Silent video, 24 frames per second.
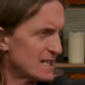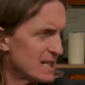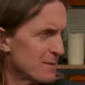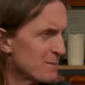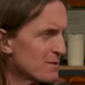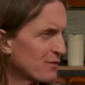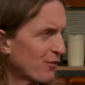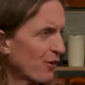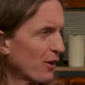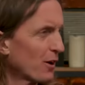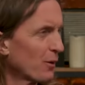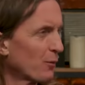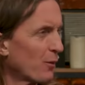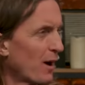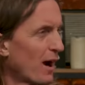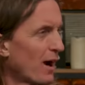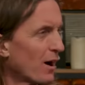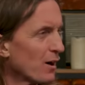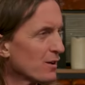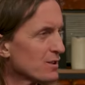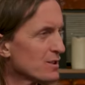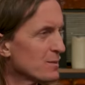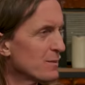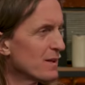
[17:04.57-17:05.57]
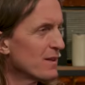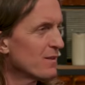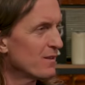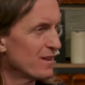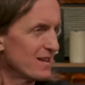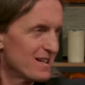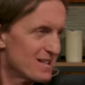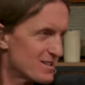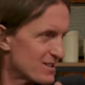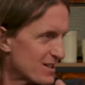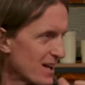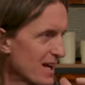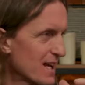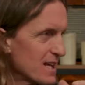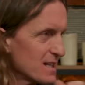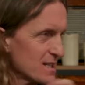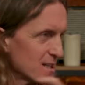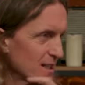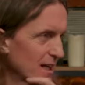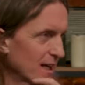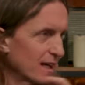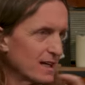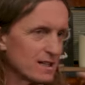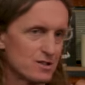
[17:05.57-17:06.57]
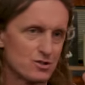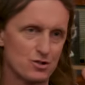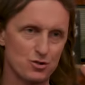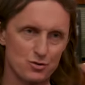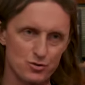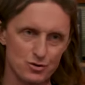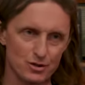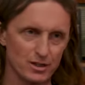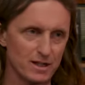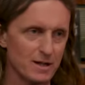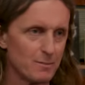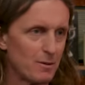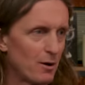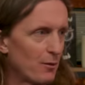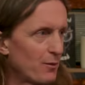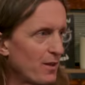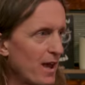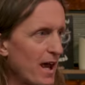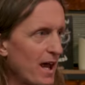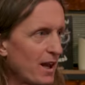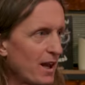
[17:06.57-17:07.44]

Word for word: seems very rare to me these days. Like, it's usually about the